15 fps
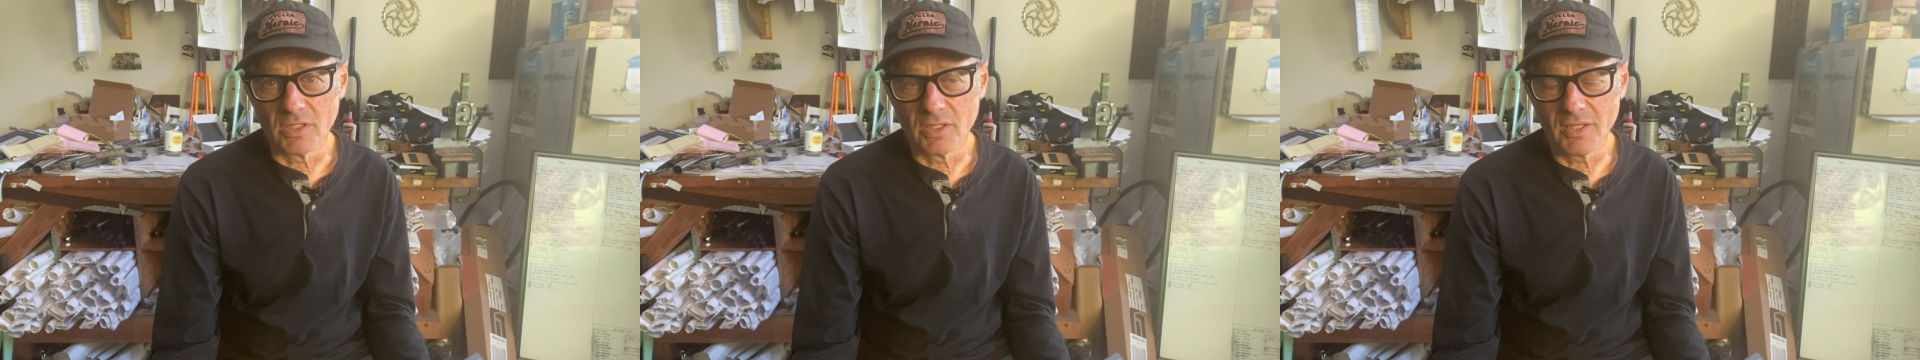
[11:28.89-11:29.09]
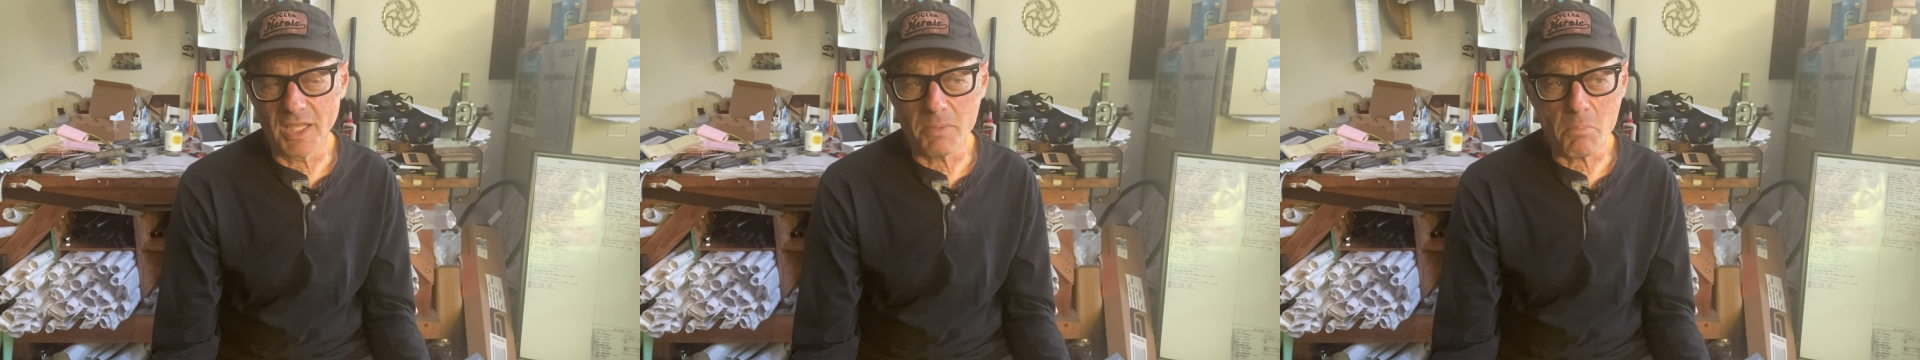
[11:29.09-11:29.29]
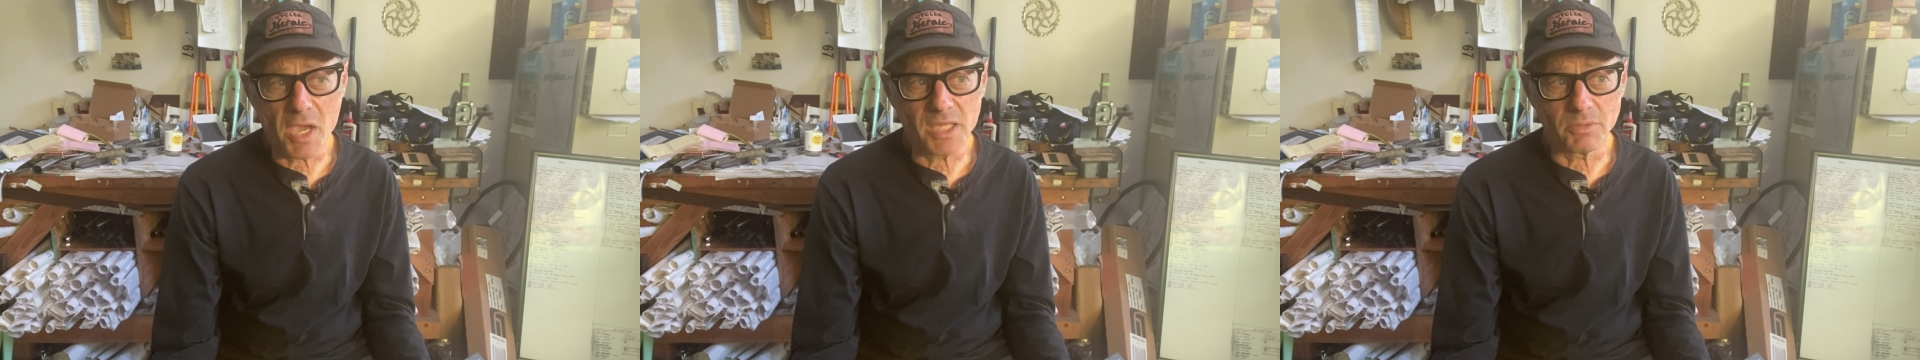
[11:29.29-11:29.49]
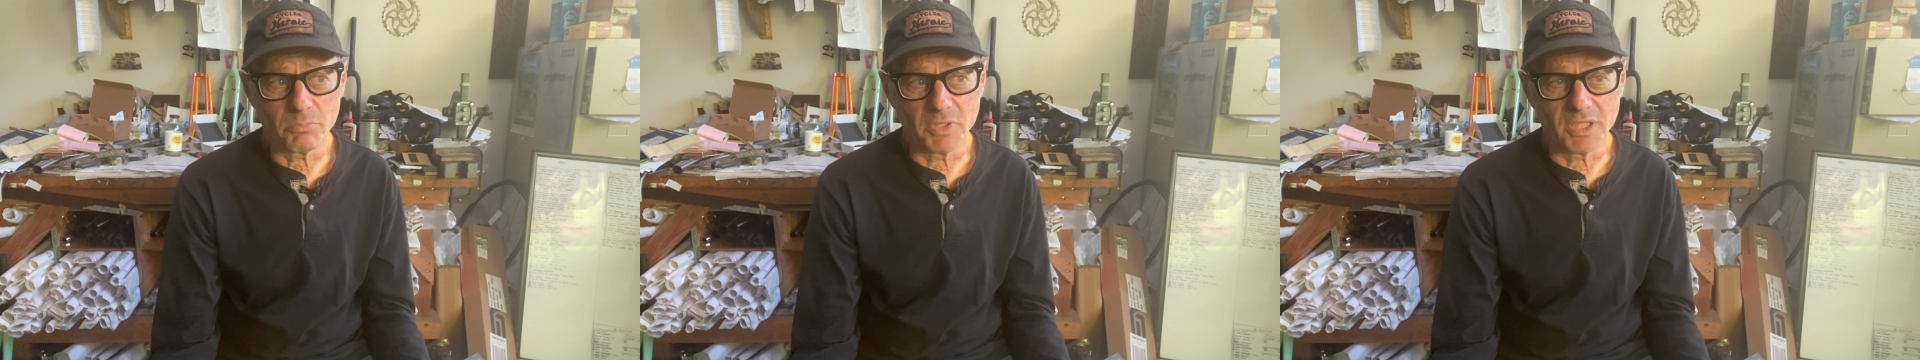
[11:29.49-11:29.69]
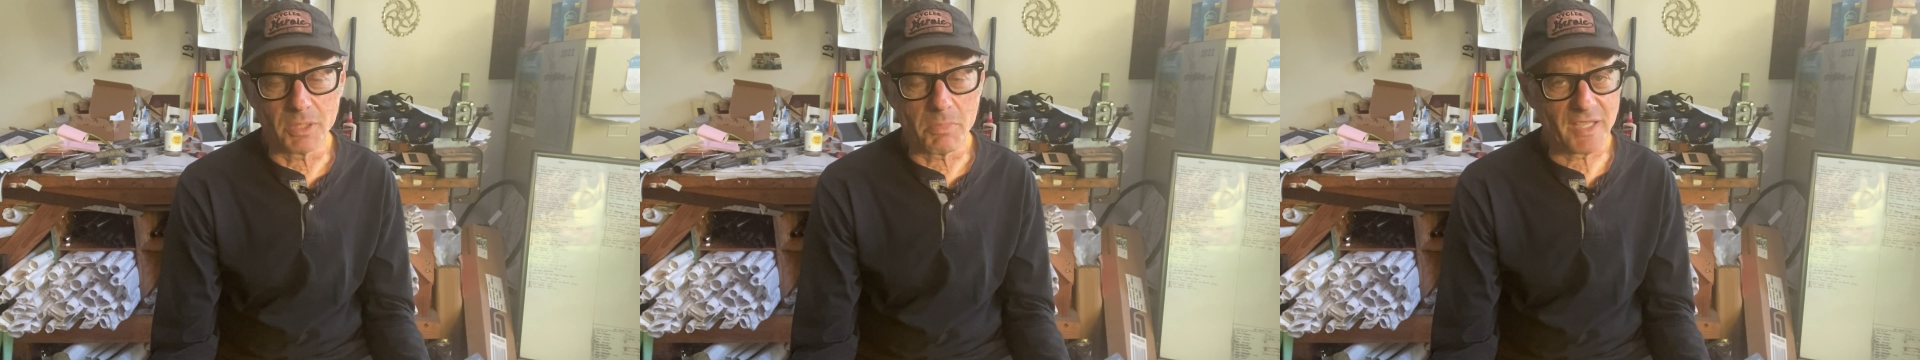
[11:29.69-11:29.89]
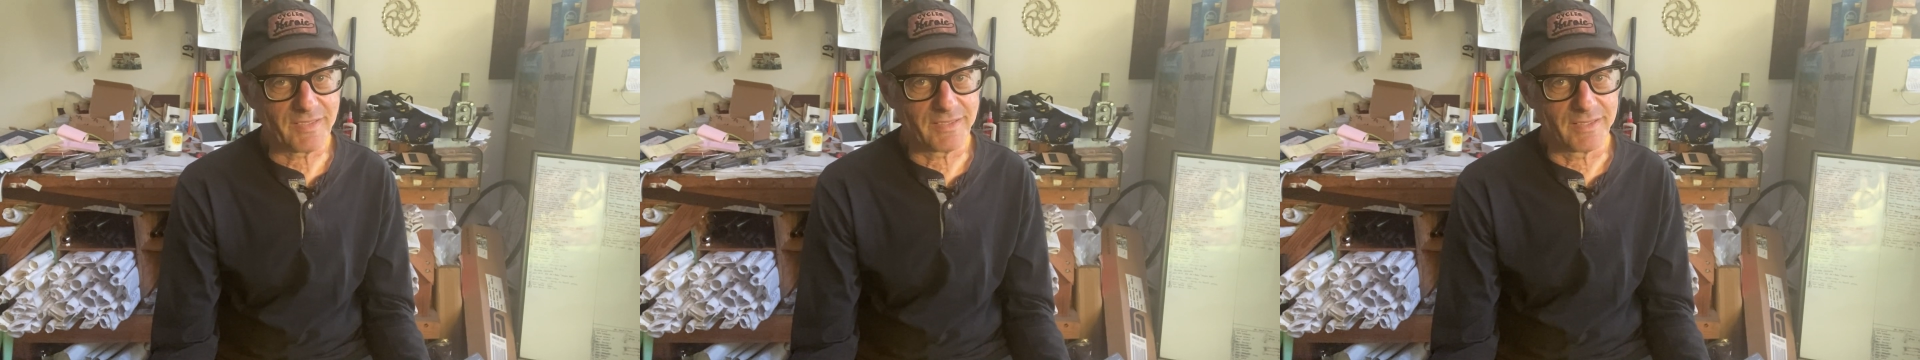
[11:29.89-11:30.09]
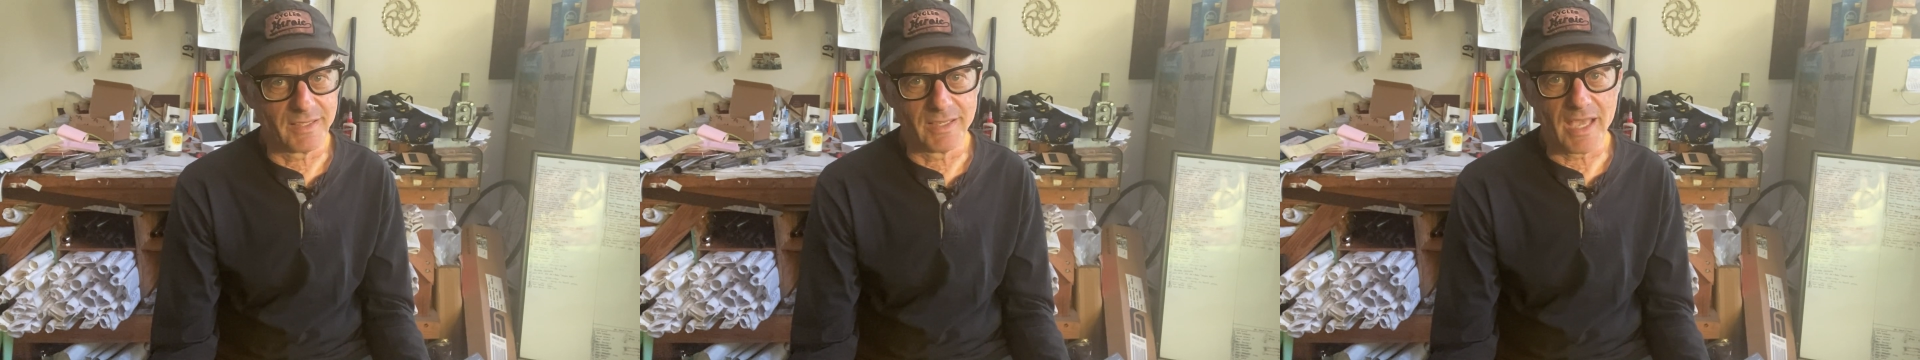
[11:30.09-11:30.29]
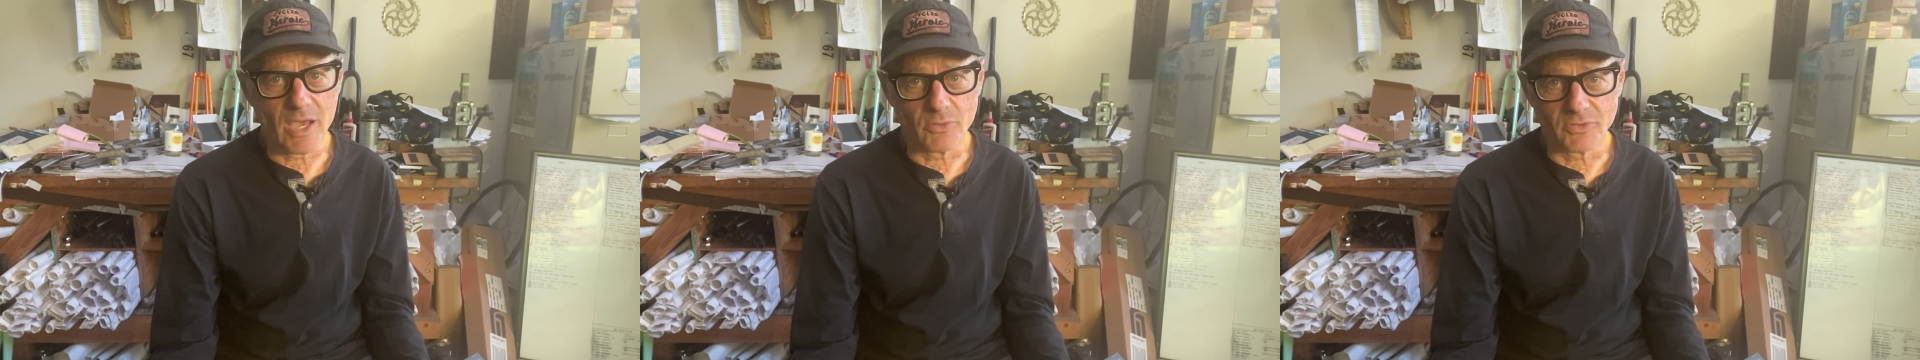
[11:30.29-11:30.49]
They might be the best
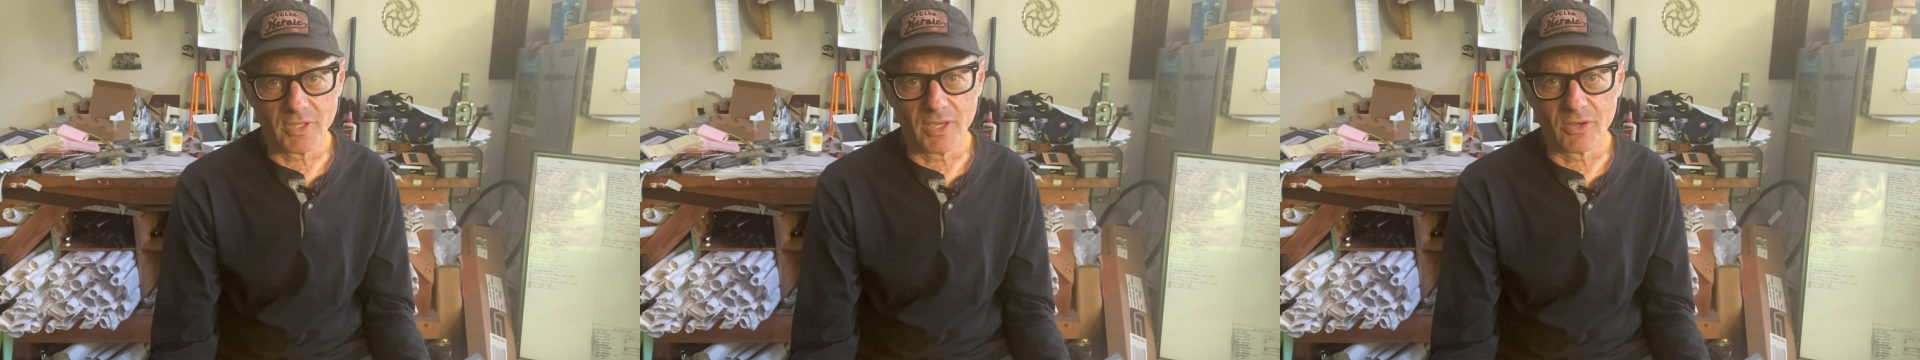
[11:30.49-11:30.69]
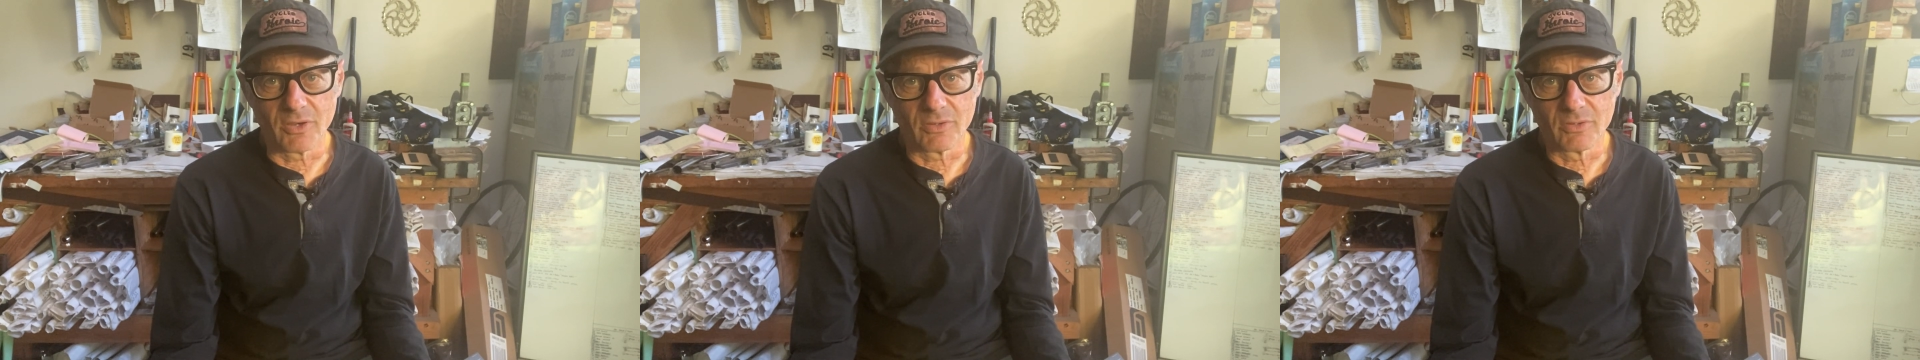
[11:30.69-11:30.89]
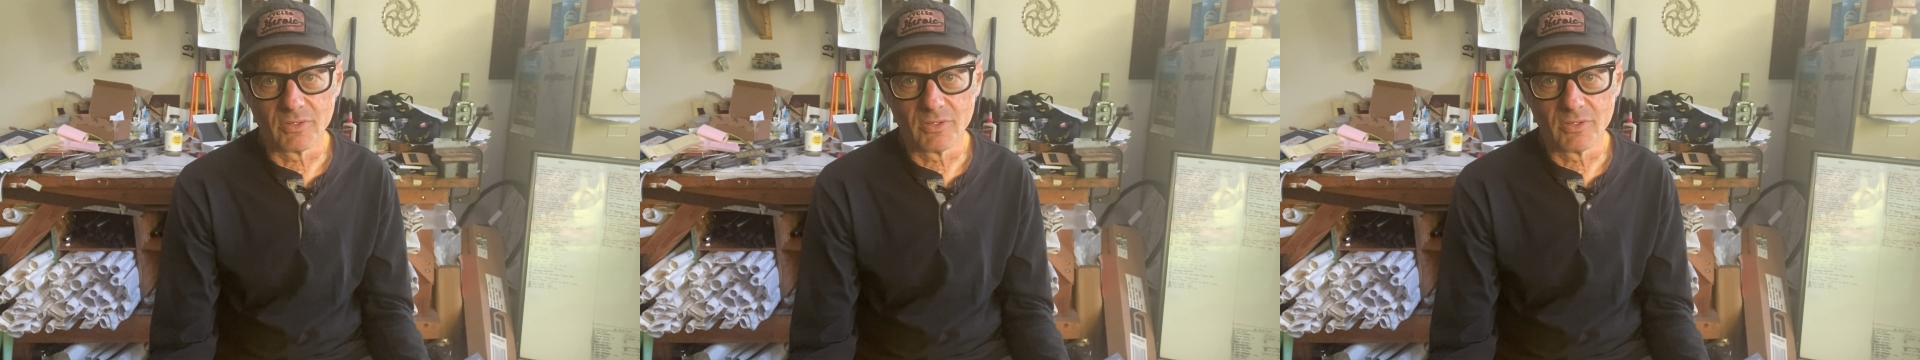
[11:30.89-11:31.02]
thing out there